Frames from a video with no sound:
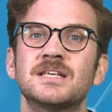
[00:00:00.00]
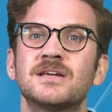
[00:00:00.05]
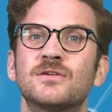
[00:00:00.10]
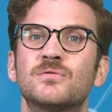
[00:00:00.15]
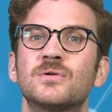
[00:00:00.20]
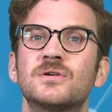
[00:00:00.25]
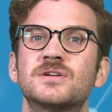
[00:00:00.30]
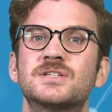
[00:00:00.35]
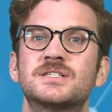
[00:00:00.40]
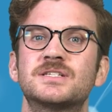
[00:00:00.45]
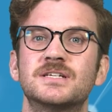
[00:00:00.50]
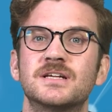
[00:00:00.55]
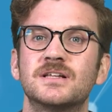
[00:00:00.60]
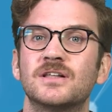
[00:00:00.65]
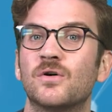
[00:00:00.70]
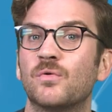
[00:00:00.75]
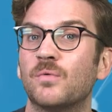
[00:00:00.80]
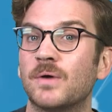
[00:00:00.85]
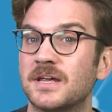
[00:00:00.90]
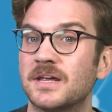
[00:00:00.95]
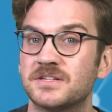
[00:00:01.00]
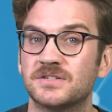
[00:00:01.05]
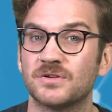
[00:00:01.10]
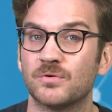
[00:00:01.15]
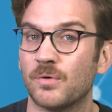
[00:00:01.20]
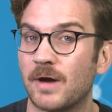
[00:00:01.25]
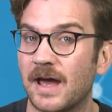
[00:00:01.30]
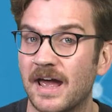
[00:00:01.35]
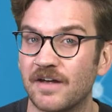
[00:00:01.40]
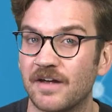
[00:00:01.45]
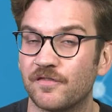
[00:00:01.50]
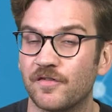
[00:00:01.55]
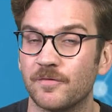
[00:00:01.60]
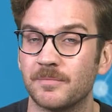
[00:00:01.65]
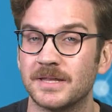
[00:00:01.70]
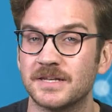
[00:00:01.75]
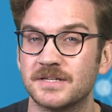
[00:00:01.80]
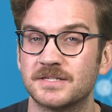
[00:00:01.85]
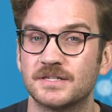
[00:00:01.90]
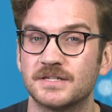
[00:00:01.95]
like we're still a ways away
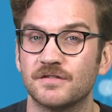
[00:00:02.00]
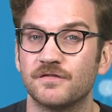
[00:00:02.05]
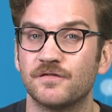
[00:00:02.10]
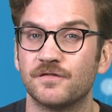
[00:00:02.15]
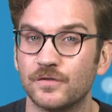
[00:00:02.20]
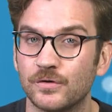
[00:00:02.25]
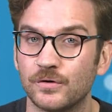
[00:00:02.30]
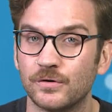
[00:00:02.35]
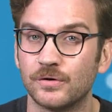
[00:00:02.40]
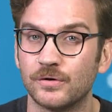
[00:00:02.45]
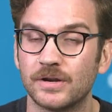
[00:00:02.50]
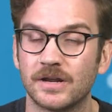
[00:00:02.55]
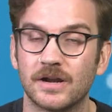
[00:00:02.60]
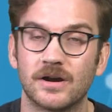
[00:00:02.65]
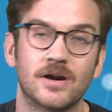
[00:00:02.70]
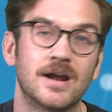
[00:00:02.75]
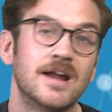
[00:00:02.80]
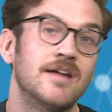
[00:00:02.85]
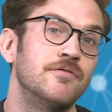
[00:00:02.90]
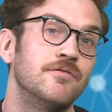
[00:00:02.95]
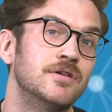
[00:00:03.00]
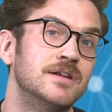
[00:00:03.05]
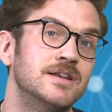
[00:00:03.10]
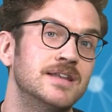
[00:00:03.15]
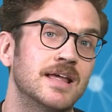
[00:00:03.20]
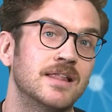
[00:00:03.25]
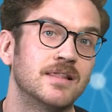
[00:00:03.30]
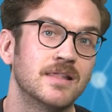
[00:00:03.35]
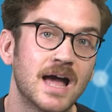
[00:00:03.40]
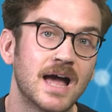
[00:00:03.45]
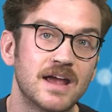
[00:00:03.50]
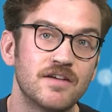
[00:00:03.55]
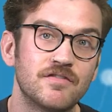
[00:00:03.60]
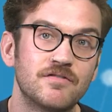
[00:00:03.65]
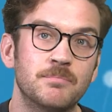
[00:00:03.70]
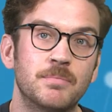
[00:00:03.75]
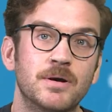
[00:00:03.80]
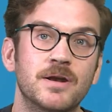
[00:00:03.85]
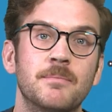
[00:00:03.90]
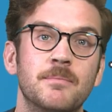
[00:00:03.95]
from instant food in our everyday
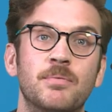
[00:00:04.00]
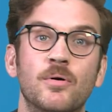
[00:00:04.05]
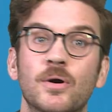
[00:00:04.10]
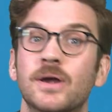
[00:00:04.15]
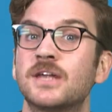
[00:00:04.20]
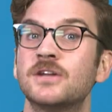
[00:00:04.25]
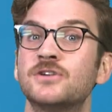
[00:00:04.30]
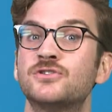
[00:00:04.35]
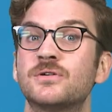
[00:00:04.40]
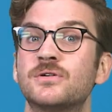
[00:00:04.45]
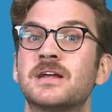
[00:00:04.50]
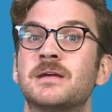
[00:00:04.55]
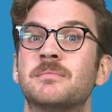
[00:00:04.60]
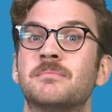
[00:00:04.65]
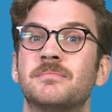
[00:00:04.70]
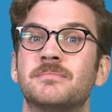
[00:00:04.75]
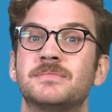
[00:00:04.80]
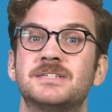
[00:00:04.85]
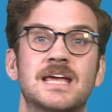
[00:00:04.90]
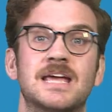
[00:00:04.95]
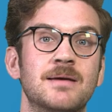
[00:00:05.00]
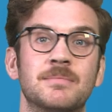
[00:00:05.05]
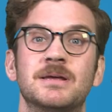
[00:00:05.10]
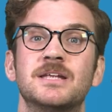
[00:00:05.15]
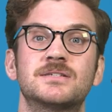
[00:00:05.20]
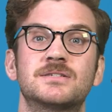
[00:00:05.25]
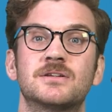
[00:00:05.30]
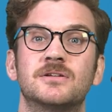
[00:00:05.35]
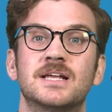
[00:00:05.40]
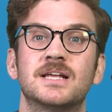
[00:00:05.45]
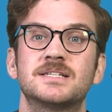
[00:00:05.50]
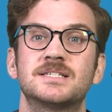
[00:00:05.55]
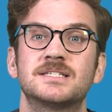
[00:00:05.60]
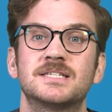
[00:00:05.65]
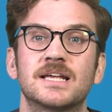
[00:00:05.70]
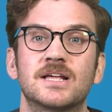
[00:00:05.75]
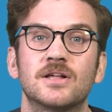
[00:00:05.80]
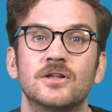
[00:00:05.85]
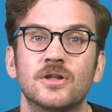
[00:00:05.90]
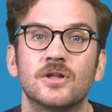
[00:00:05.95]
life, but a boy can dream, damn it. So let's
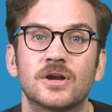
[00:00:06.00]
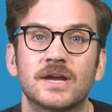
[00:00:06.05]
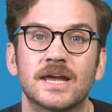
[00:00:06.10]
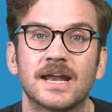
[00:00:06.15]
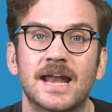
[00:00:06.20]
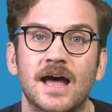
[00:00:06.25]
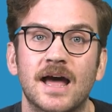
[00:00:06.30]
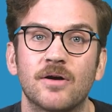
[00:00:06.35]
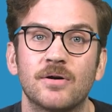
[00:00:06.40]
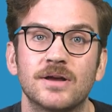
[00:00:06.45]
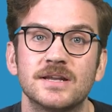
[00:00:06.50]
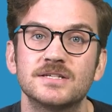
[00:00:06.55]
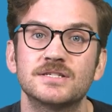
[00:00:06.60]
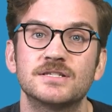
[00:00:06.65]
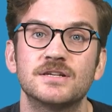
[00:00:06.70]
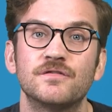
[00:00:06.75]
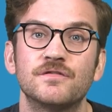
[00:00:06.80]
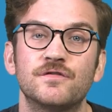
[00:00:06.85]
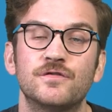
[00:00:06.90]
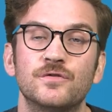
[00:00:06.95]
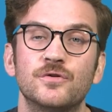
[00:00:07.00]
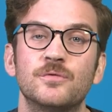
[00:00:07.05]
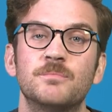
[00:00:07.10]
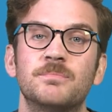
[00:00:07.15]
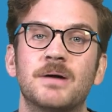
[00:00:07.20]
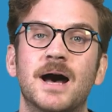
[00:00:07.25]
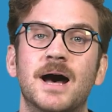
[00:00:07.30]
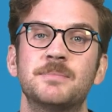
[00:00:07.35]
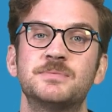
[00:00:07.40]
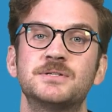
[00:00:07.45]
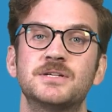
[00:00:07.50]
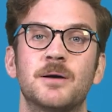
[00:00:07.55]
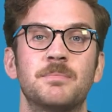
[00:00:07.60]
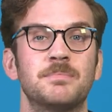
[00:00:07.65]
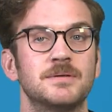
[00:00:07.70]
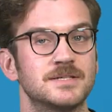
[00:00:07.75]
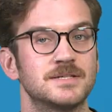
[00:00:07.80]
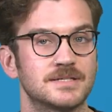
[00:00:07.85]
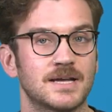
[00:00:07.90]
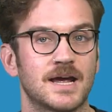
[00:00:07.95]
take a look at how instant food pops
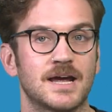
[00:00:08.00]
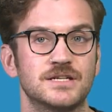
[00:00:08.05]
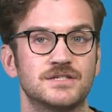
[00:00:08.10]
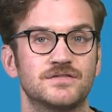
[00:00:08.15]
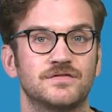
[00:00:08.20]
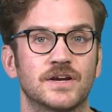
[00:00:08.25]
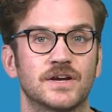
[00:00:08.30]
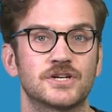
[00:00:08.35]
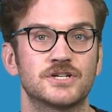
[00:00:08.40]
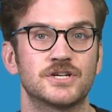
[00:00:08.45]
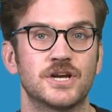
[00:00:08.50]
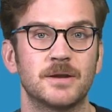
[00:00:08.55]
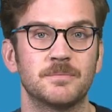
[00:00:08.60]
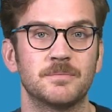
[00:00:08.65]
up in science fiction.